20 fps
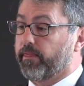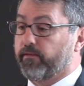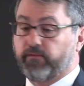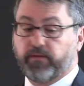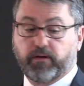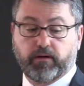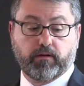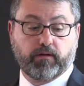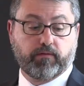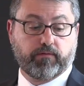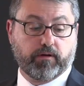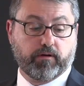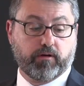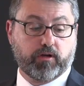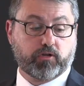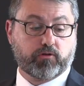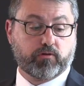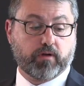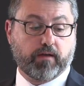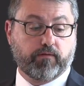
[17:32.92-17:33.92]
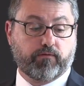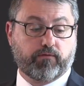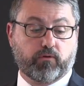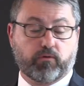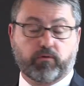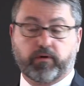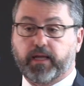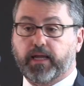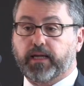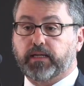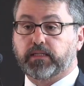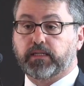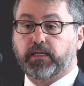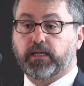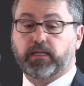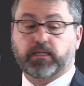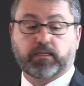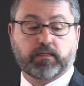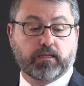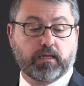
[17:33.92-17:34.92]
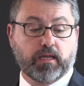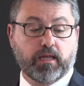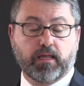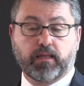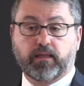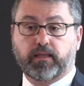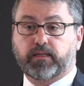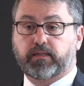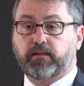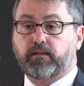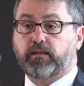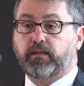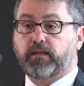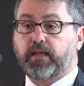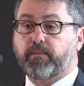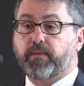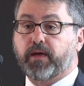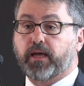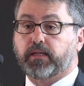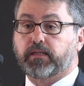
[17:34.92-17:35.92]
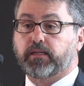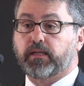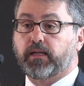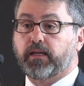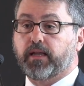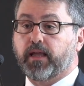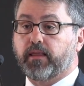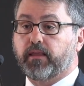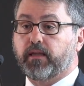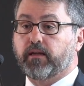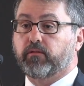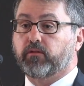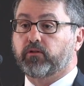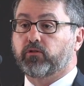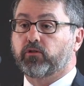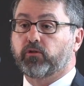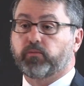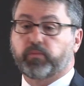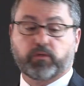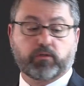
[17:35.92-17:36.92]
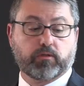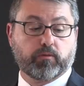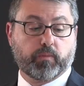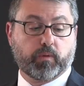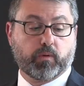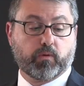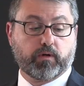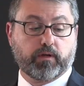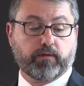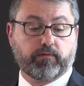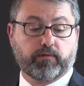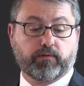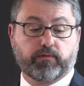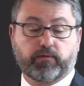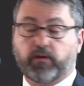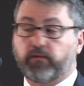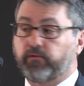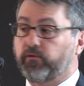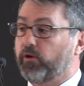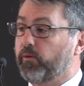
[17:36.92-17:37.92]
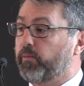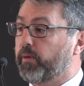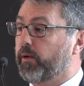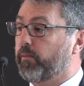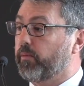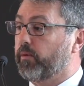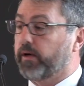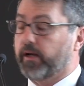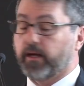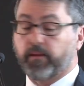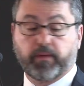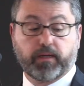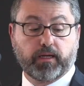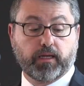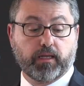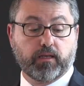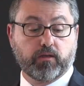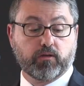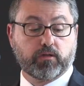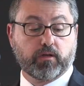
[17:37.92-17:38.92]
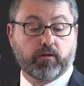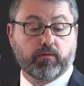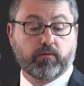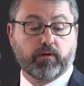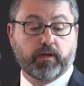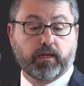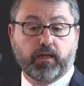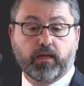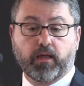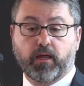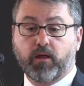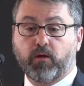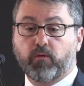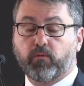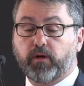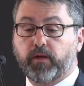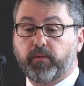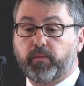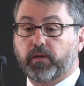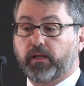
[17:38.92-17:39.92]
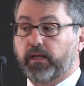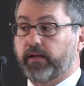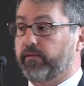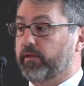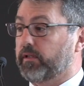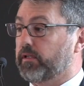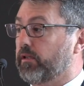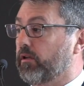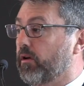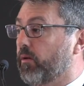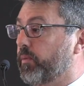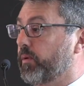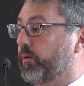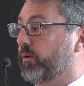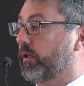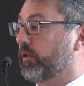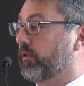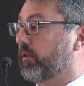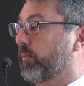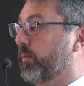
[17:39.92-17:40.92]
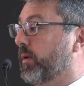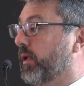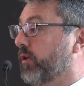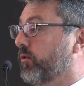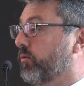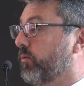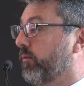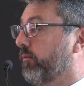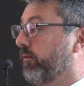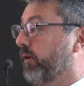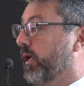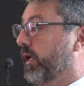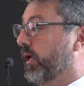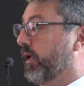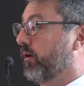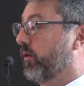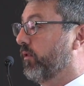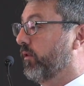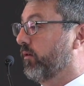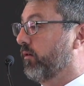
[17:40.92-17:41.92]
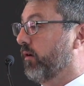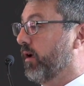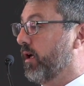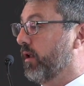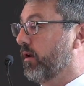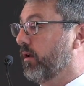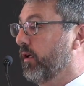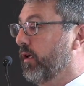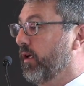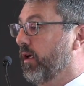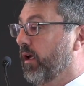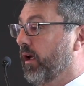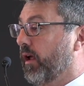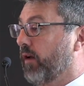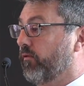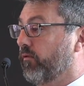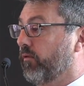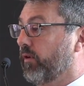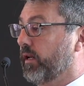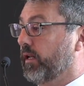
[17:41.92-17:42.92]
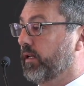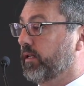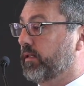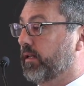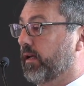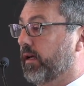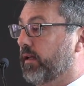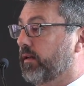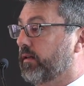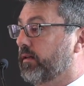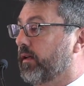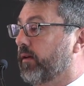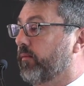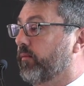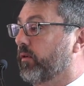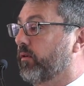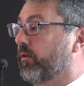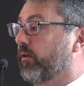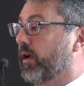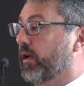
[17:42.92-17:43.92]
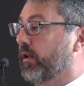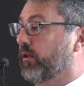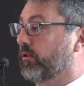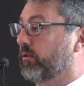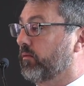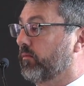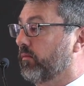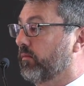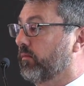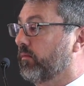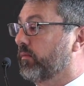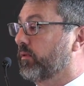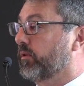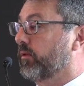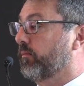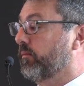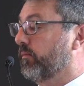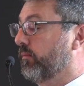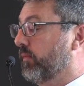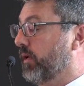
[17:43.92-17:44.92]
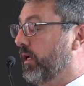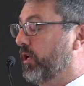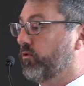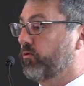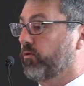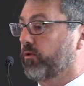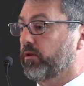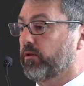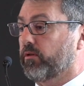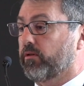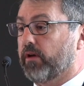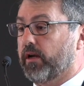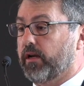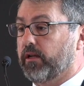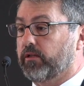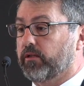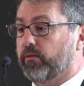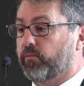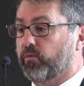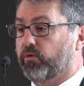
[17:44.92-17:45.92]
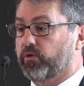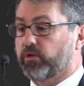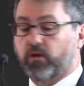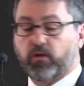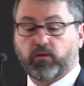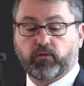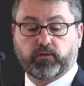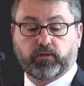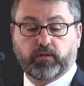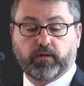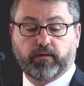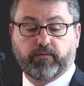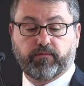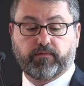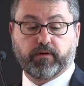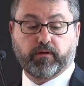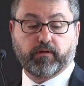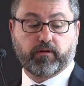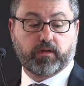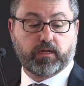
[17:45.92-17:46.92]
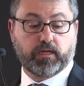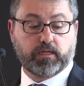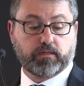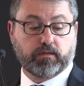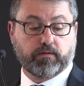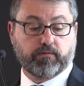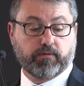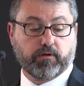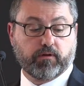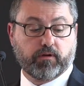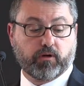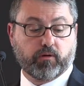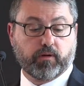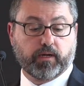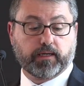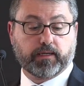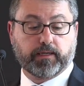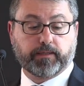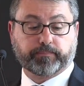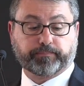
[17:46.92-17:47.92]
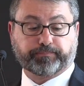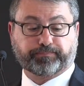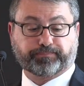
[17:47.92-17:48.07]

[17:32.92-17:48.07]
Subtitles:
very, very straightforward access. The MRT down there is super supportive of new people coming in, so we believe it's the place where we can get on the ground and really start creating some interest, creating some results very easy and very quickly.